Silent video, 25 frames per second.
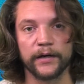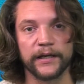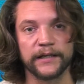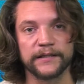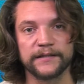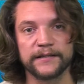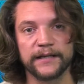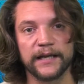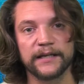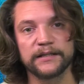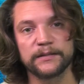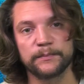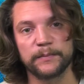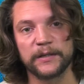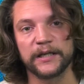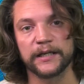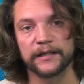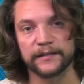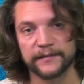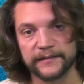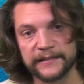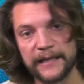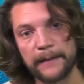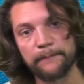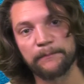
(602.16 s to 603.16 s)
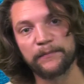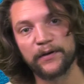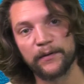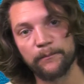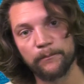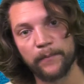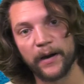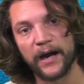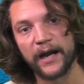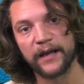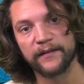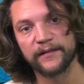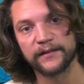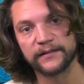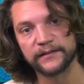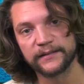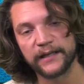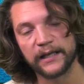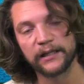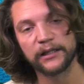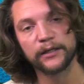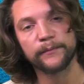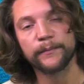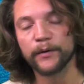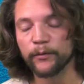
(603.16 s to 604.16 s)
it's yet to be accepted by the
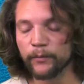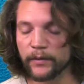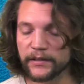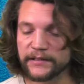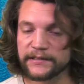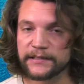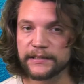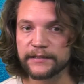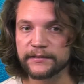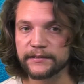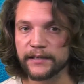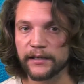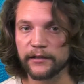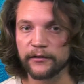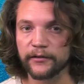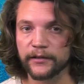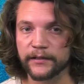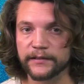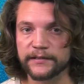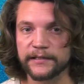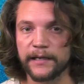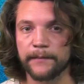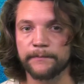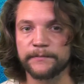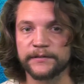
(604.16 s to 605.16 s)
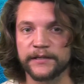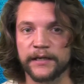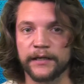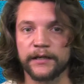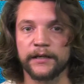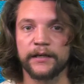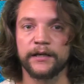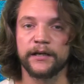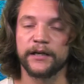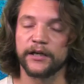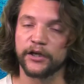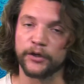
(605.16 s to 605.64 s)
seller, but once the seller accepts it,